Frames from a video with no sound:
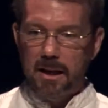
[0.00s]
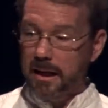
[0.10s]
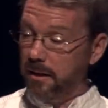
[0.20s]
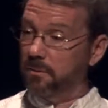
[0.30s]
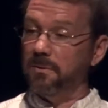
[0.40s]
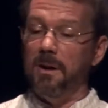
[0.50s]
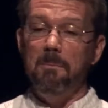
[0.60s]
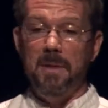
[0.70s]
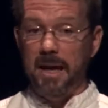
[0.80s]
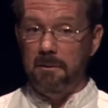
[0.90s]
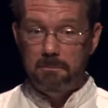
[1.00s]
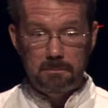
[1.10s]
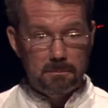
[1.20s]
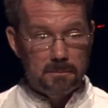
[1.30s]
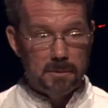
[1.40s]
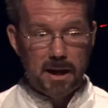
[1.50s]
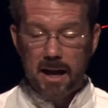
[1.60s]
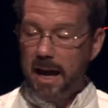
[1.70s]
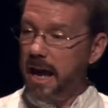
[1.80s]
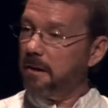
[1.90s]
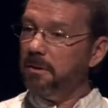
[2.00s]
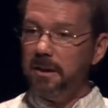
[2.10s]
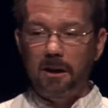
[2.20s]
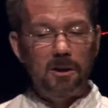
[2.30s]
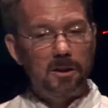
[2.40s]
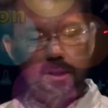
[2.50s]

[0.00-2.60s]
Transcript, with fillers: is from them. Every, all of